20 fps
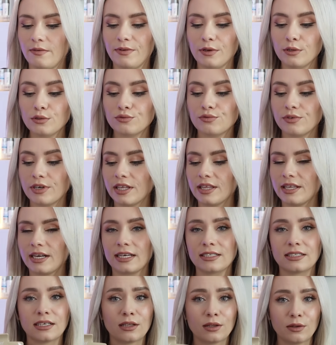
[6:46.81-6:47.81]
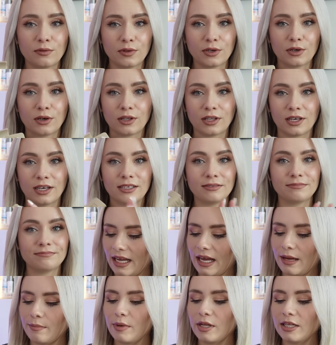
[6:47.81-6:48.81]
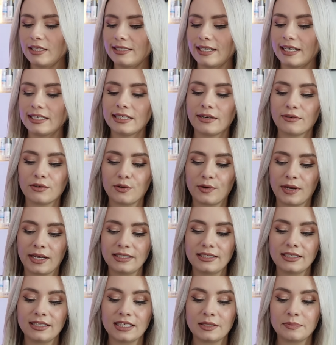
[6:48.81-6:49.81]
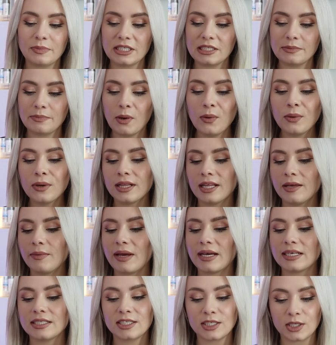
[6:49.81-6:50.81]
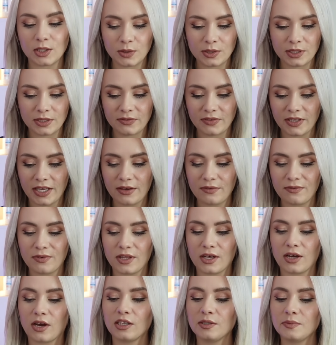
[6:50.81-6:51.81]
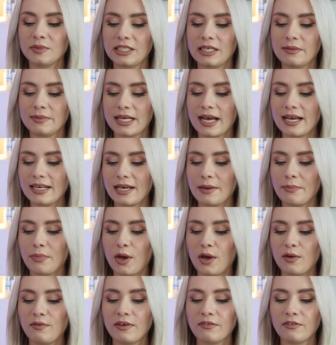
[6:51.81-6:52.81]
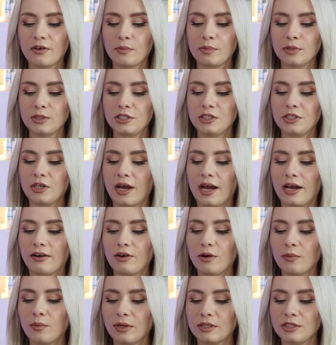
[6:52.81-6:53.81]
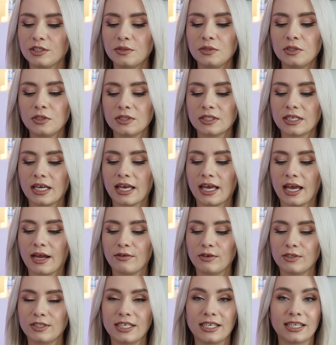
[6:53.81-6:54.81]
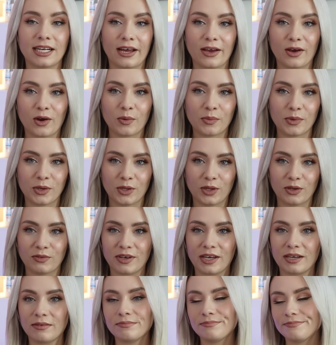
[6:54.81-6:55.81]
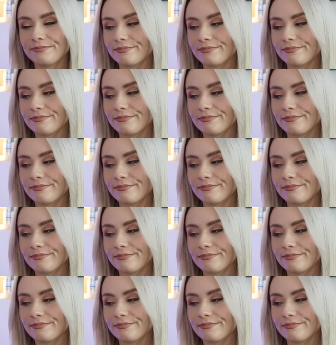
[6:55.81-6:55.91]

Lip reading: Feels really nice. I love the colour. And Molly says, I've created this bespoke clip exclusively for the Cosmetips edit. Perfect for putting your hair up whilst doing your skincare routine. I hope you love it.